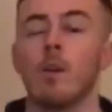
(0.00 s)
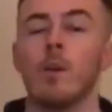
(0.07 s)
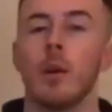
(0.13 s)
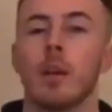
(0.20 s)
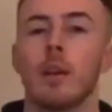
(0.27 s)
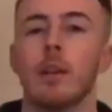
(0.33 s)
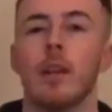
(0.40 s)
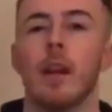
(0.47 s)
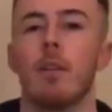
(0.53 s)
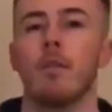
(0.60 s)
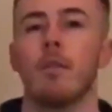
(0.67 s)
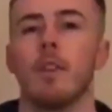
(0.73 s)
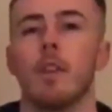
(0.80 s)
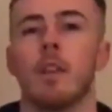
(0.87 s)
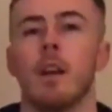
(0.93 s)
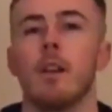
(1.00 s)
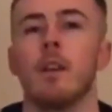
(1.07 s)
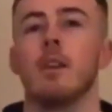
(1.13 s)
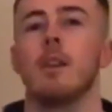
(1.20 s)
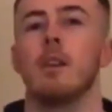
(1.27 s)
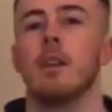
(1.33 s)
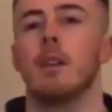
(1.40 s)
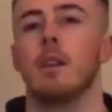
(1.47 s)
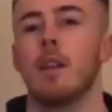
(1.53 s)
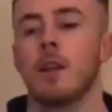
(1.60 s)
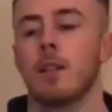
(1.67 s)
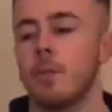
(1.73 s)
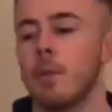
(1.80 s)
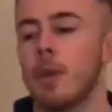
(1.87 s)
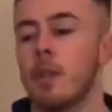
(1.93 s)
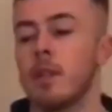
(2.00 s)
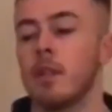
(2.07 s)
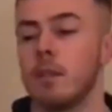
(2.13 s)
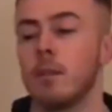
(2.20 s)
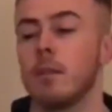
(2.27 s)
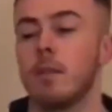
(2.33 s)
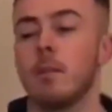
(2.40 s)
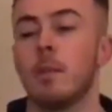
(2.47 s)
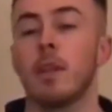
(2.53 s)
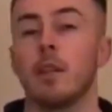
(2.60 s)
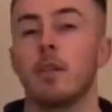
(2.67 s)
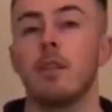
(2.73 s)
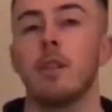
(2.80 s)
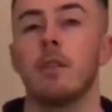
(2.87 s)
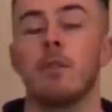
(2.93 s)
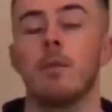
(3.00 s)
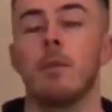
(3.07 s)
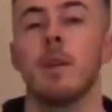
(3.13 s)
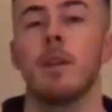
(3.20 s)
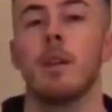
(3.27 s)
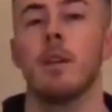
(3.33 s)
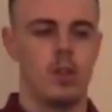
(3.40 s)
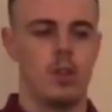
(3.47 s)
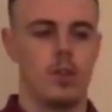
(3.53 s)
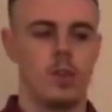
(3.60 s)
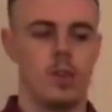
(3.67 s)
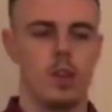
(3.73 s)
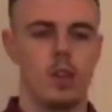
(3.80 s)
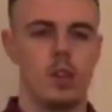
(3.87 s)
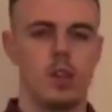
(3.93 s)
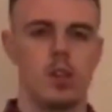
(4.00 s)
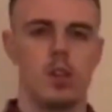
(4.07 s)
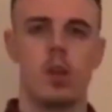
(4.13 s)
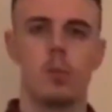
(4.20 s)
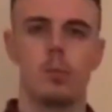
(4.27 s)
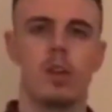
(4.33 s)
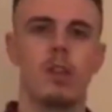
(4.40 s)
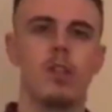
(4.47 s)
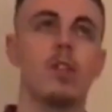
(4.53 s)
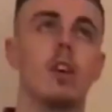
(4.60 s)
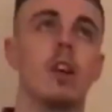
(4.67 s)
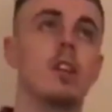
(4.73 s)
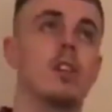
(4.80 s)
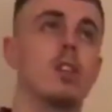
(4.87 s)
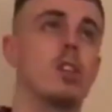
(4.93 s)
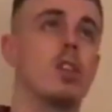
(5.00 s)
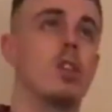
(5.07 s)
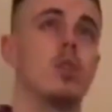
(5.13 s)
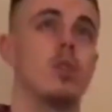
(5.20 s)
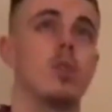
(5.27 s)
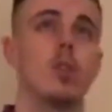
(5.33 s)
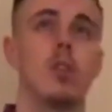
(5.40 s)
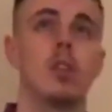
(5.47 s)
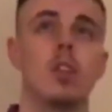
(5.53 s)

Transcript: quick can you get everything done. That's been the biggest thing for me. Yeah, so don't be afraid to